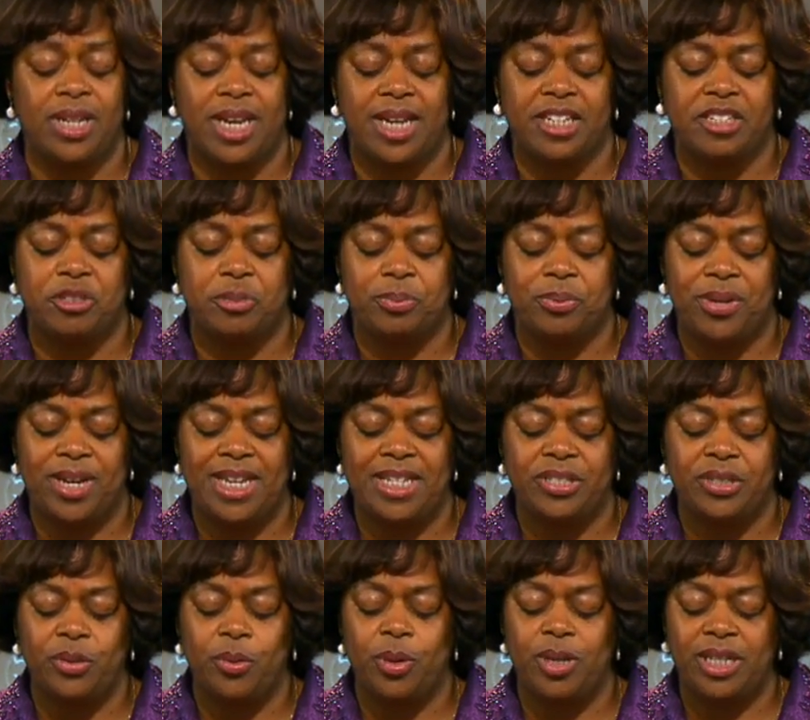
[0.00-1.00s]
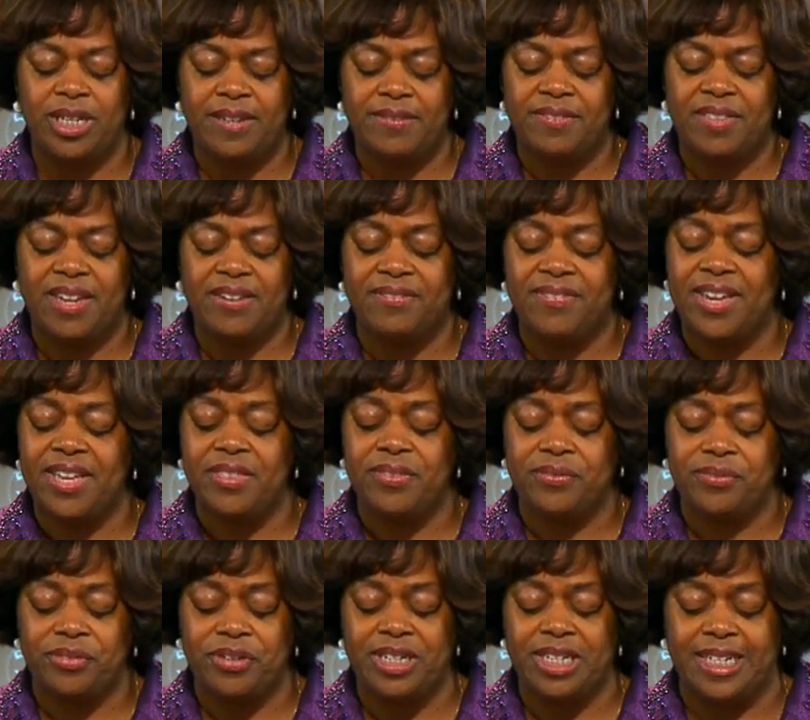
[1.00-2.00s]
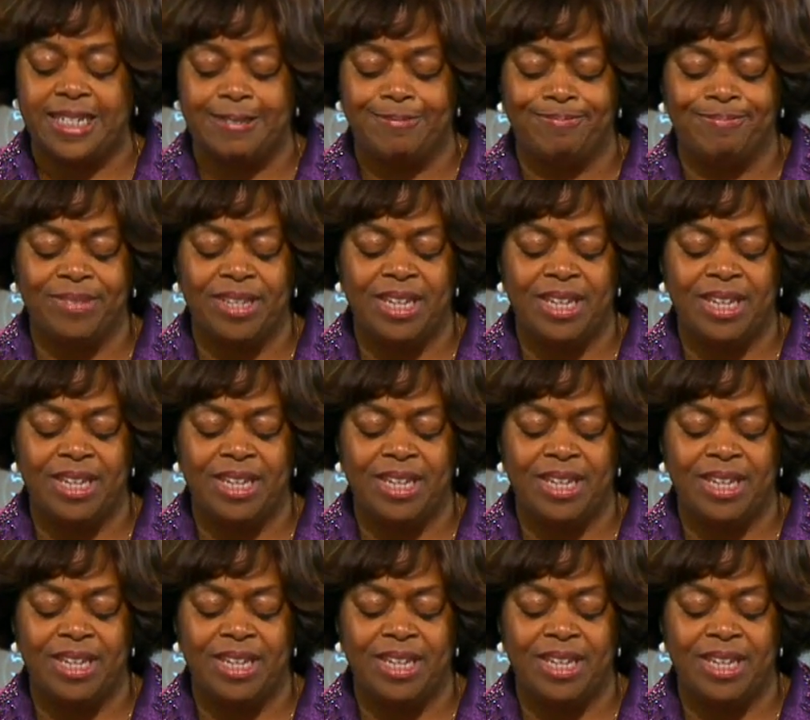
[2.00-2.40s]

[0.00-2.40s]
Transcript: express, or live their faith freely.